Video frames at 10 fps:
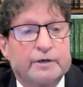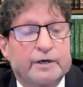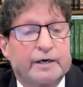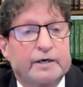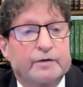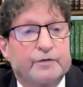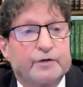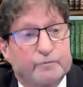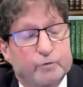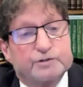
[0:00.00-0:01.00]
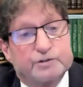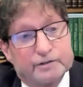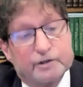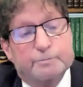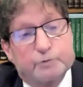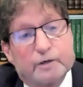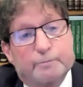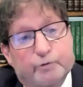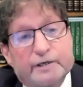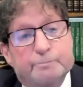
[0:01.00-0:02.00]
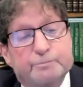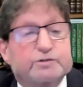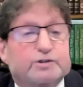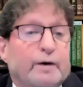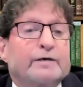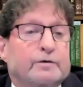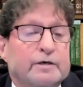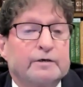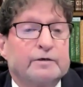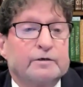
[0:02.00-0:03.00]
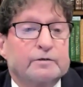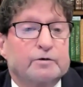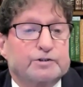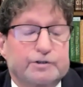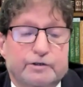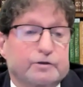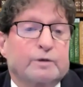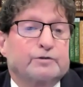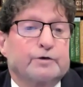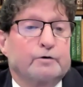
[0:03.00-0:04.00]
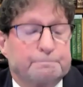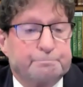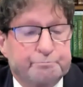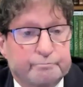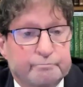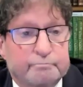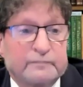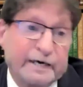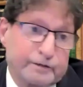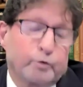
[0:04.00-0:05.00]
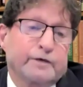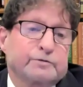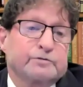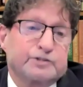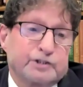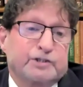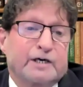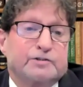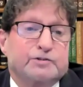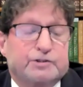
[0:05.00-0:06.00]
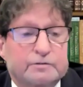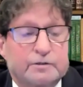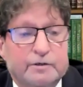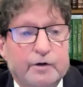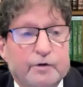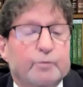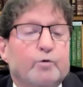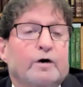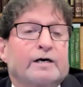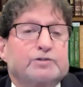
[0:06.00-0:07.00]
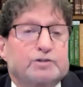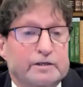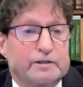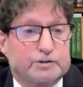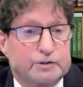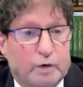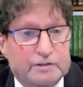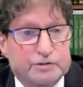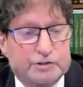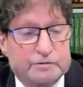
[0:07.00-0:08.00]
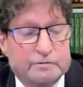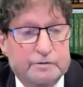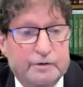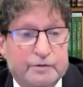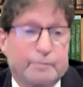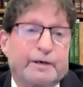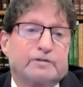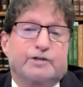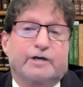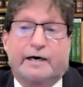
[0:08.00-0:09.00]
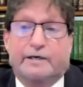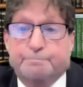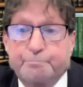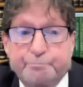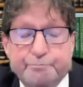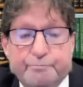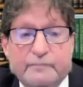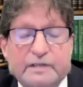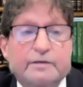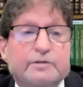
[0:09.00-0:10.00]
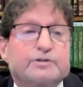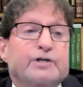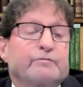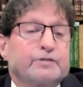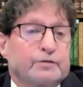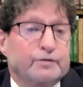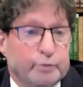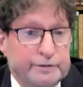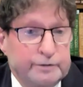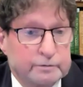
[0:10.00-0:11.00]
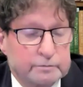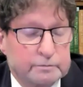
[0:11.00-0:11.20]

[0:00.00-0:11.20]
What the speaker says: And therefore, she ended up doing a preemptive strike because she didn't know what to do. And it worked 6 days. The more isolated she was, the better she had it. 73,